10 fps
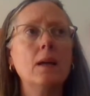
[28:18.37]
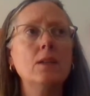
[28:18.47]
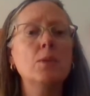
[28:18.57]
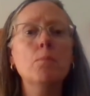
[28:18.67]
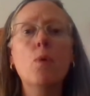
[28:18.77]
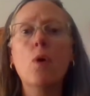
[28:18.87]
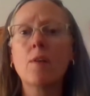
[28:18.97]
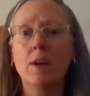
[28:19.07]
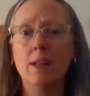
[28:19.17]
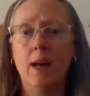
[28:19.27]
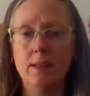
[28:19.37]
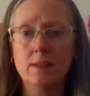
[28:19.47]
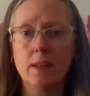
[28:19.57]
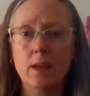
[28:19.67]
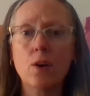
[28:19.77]

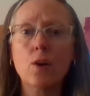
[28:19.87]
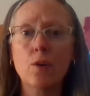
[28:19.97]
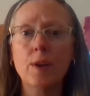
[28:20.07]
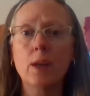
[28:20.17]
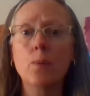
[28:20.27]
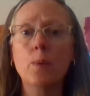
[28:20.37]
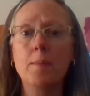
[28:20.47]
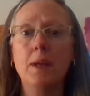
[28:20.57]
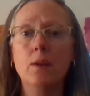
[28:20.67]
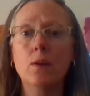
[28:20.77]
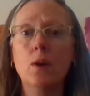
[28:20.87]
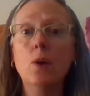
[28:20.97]
demoralizing Hurrian women